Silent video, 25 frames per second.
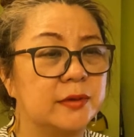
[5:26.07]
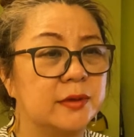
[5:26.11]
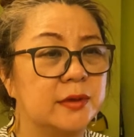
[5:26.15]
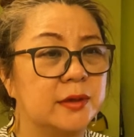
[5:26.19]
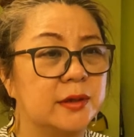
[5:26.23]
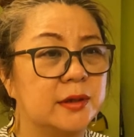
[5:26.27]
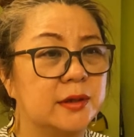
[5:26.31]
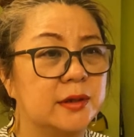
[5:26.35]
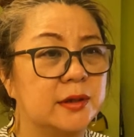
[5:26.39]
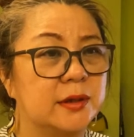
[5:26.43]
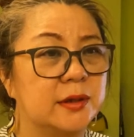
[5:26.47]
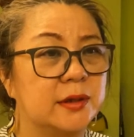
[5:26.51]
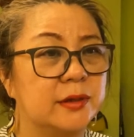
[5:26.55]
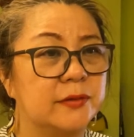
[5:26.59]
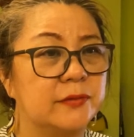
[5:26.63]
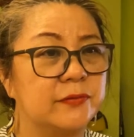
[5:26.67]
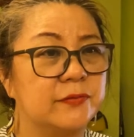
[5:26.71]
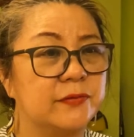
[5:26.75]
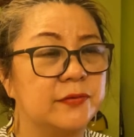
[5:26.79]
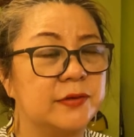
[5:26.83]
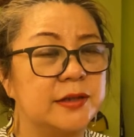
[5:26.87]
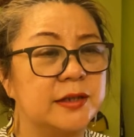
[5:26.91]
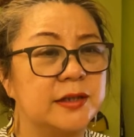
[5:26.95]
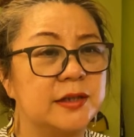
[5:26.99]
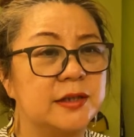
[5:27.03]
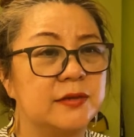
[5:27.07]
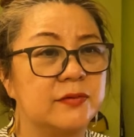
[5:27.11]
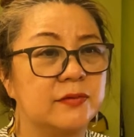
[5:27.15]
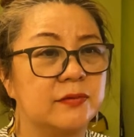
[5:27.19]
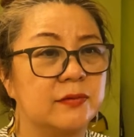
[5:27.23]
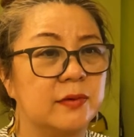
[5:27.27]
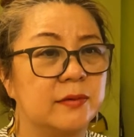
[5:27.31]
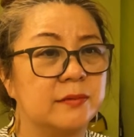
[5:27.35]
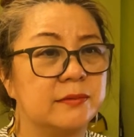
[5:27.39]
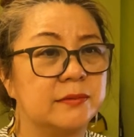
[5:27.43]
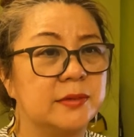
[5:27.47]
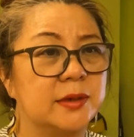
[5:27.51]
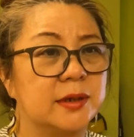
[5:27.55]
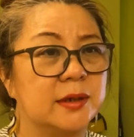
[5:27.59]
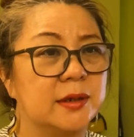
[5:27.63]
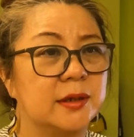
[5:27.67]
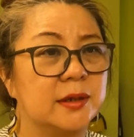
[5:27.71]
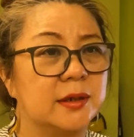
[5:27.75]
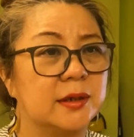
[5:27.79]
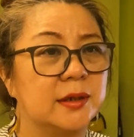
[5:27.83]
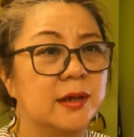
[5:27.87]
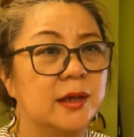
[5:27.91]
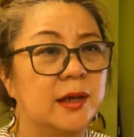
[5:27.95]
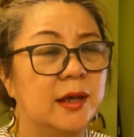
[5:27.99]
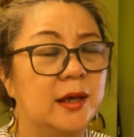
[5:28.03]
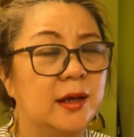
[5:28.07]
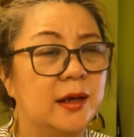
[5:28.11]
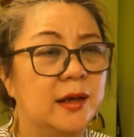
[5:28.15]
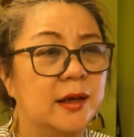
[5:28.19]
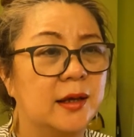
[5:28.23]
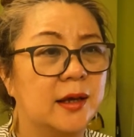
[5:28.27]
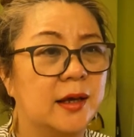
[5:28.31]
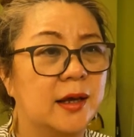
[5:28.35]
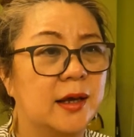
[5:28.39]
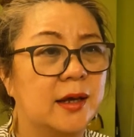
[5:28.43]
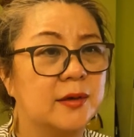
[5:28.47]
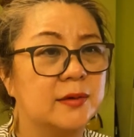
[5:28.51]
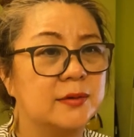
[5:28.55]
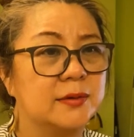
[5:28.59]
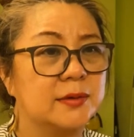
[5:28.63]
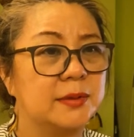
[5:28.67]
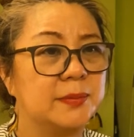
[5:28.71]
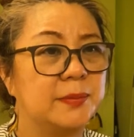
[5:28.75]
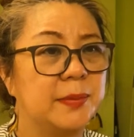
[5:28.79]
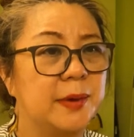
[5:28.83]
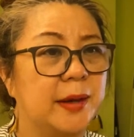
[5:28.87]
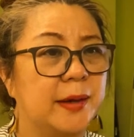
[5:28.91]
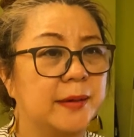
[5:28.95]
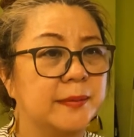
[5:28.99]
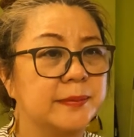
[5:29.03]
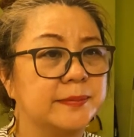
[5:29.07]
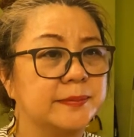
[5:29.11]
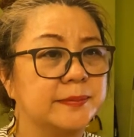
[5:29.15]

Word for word: the fleas from the cow's back.